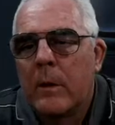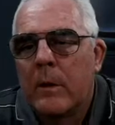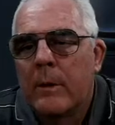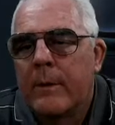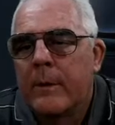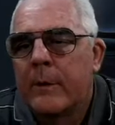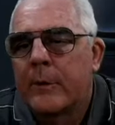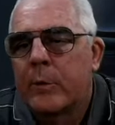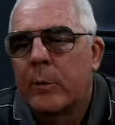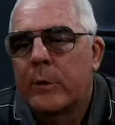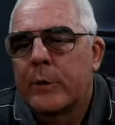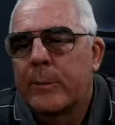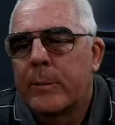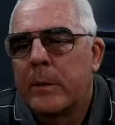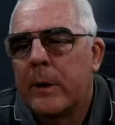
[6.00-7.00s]
This was
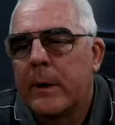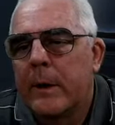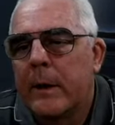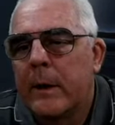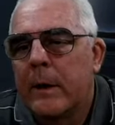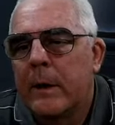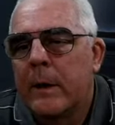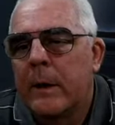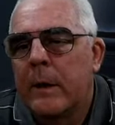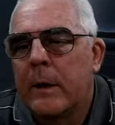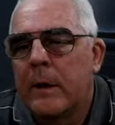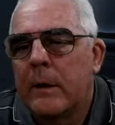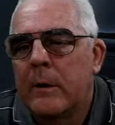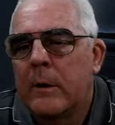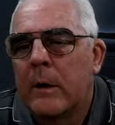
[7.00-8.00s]
played
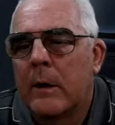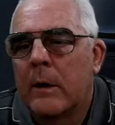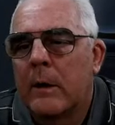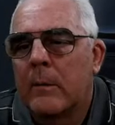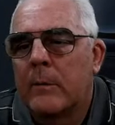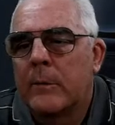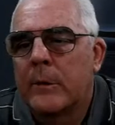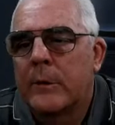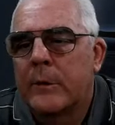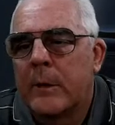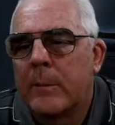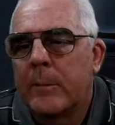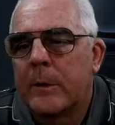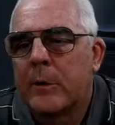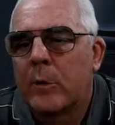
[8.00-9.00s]
in
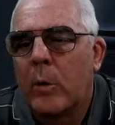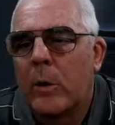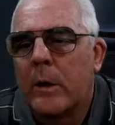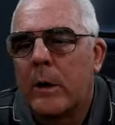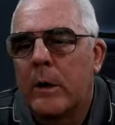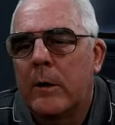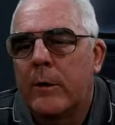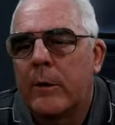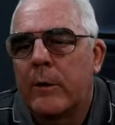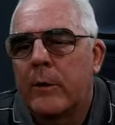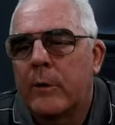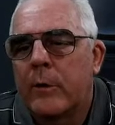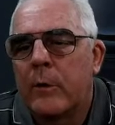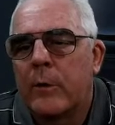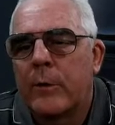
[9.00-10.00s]
December 20th,
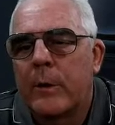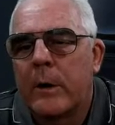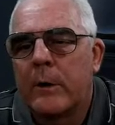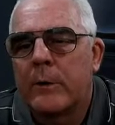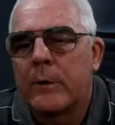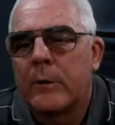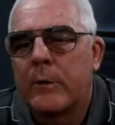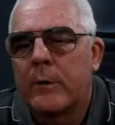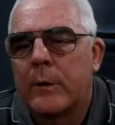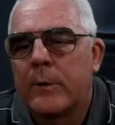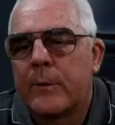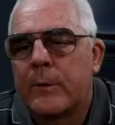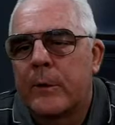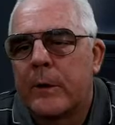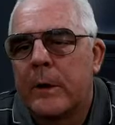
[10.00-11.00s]

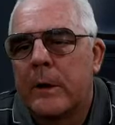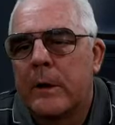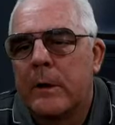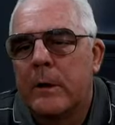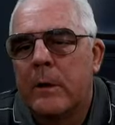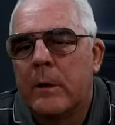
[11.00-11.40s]
2015